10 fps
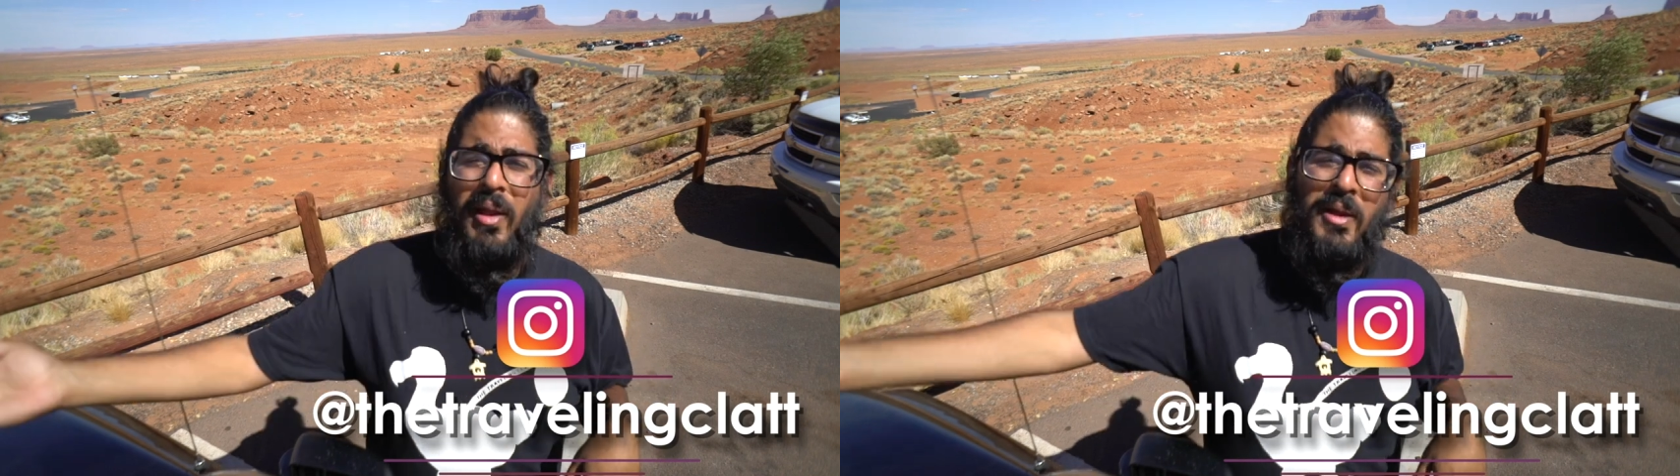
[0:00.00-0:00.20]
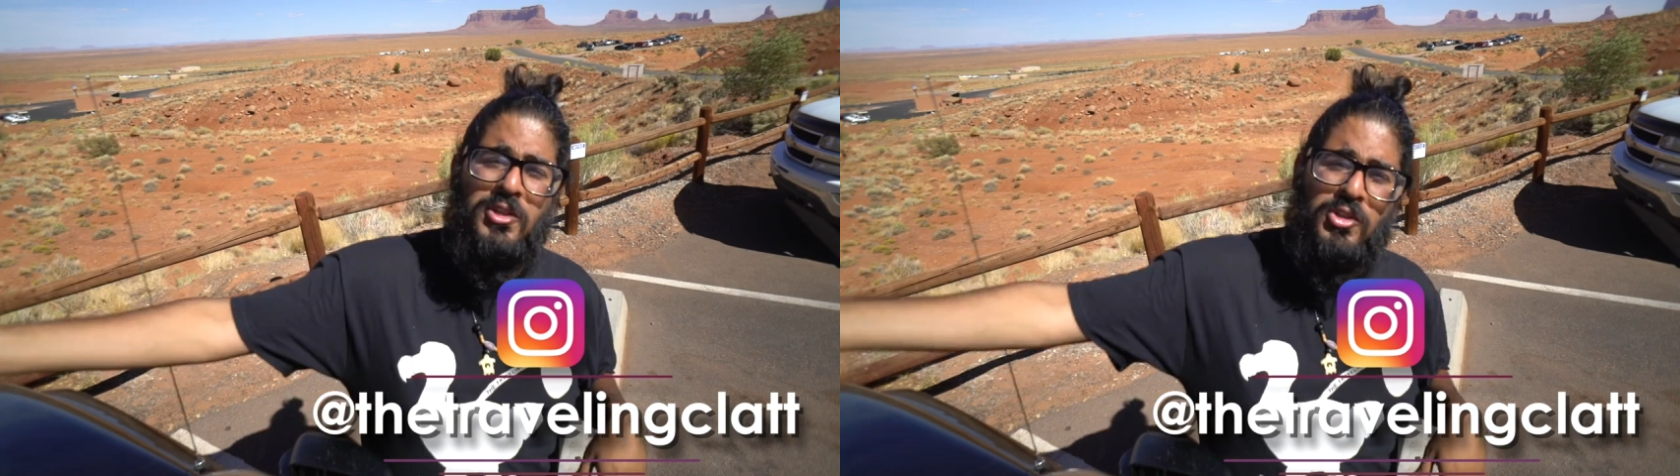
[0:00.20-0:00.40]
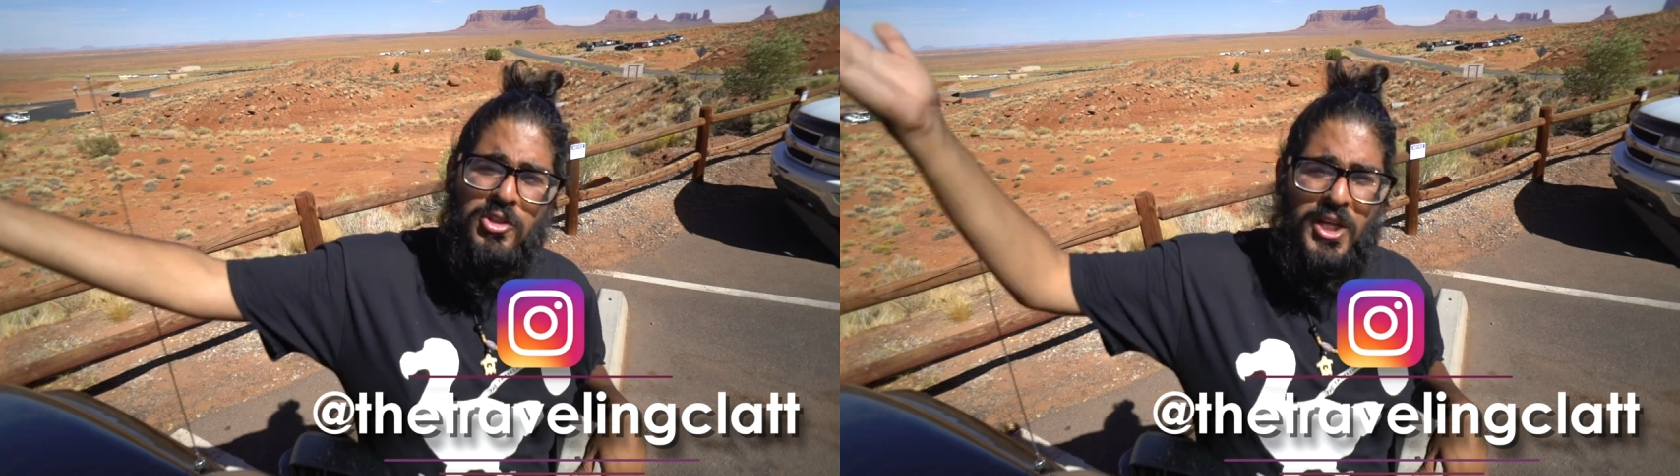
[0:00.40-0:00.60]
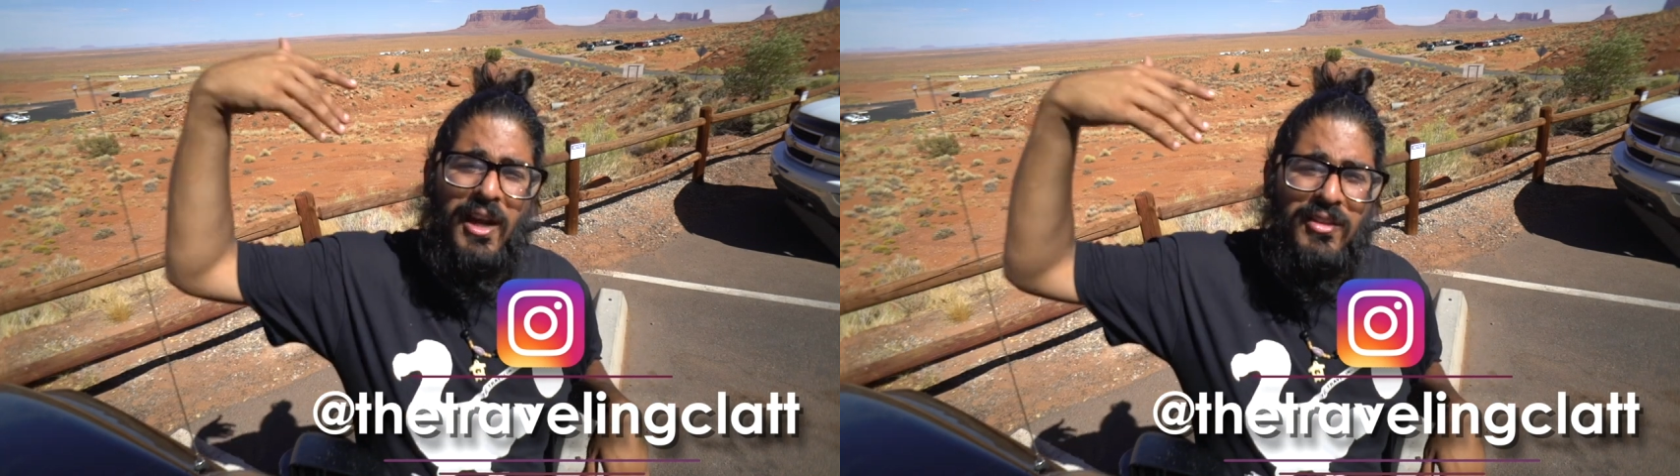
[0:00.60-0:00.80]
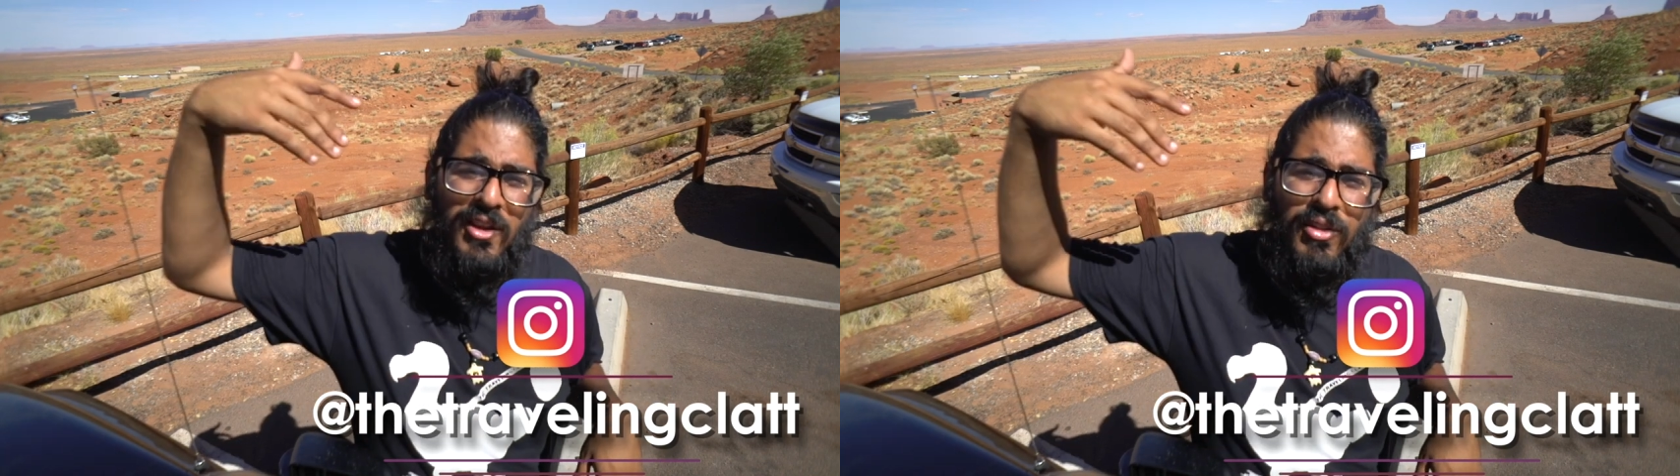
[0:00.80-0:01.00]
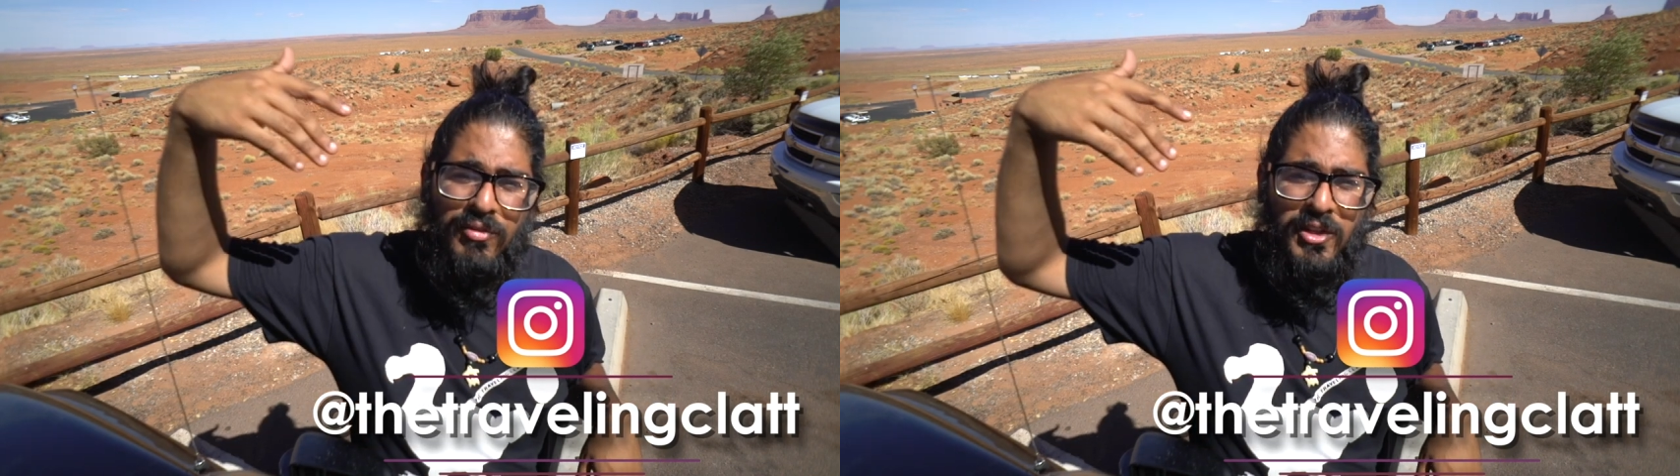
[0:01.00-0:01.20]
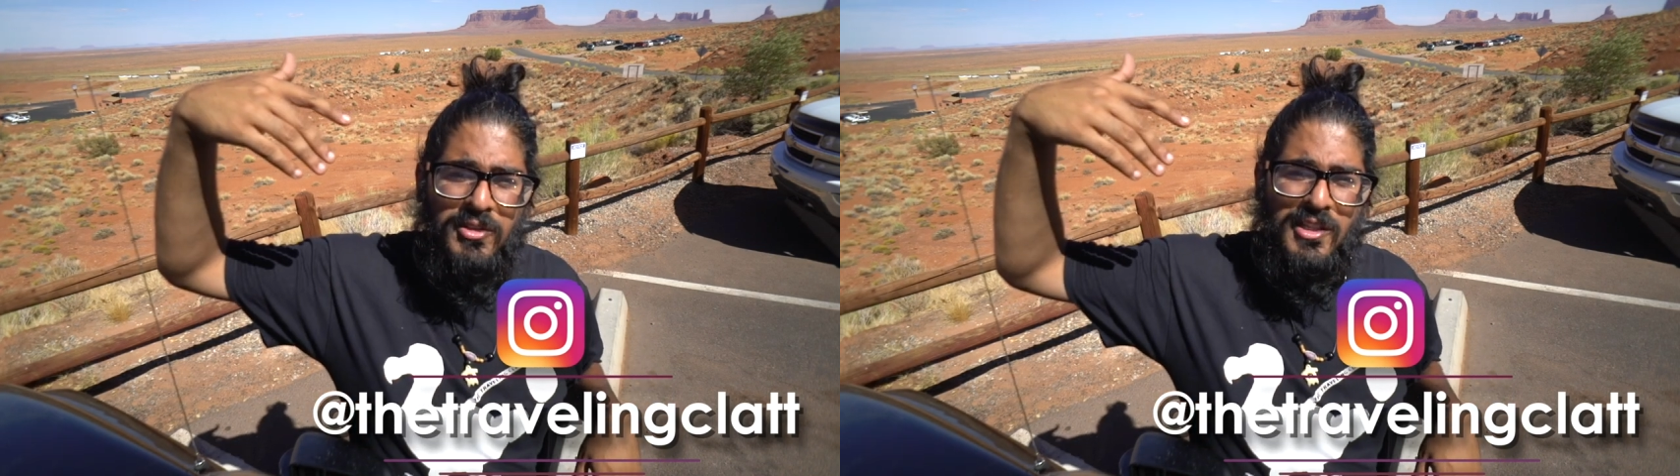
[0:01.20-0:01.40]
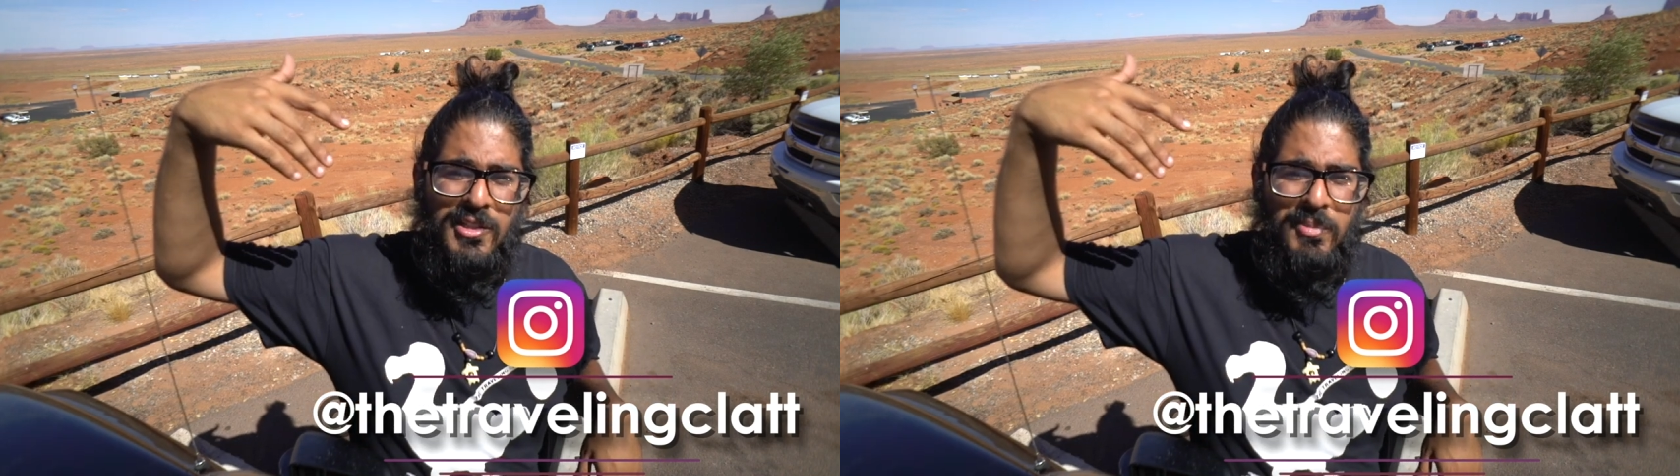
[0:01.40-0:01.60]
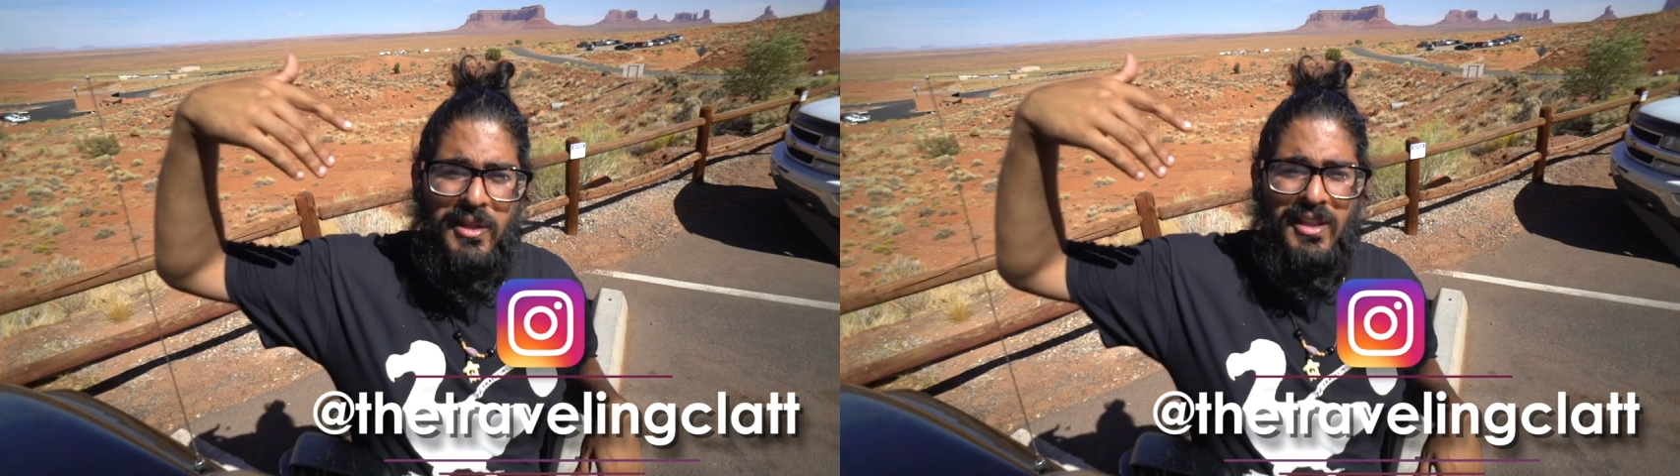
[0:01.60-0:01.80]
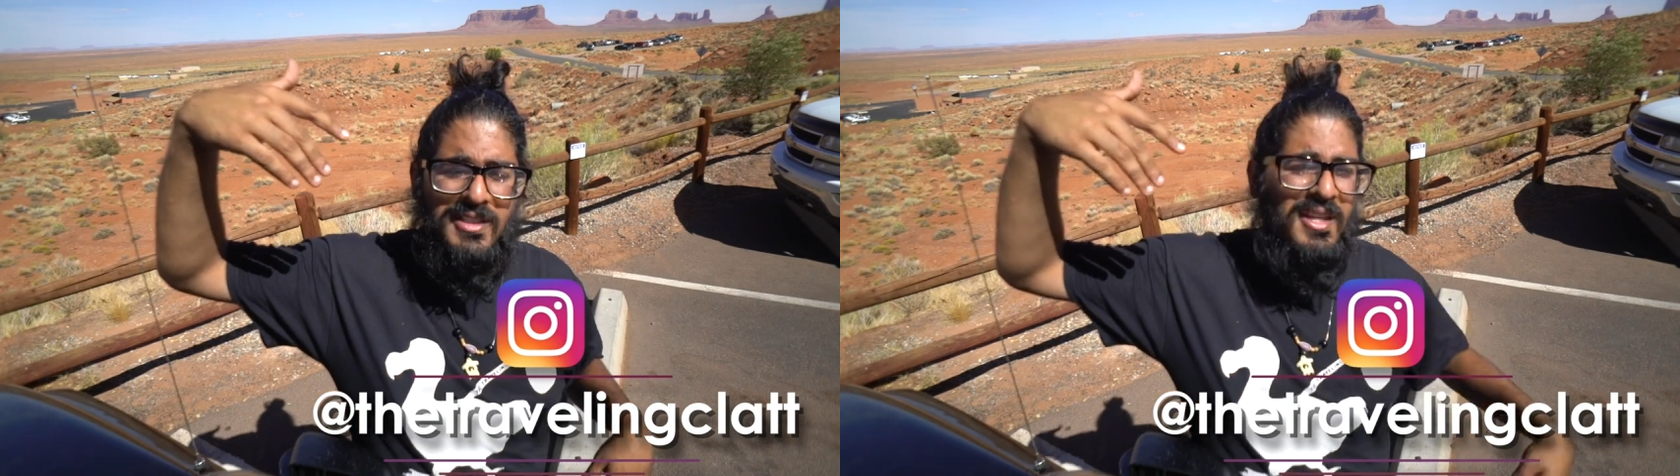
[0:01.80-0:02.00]
And make sure you check out the other videos on this
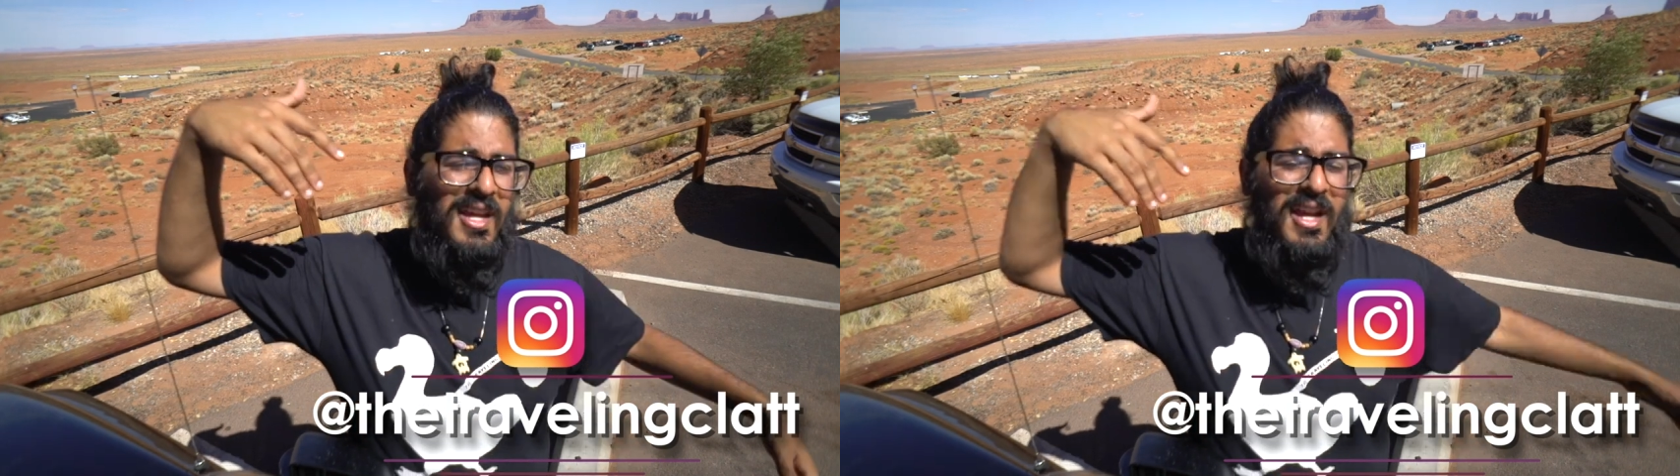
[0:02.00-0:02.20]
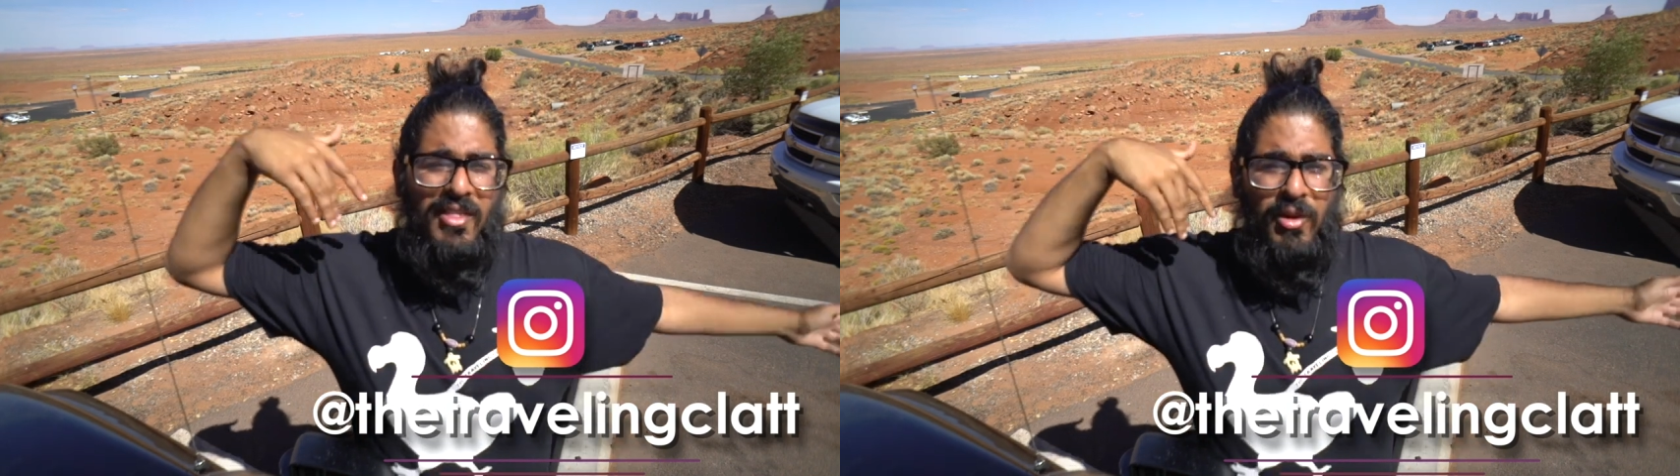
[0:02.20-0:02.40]
playlist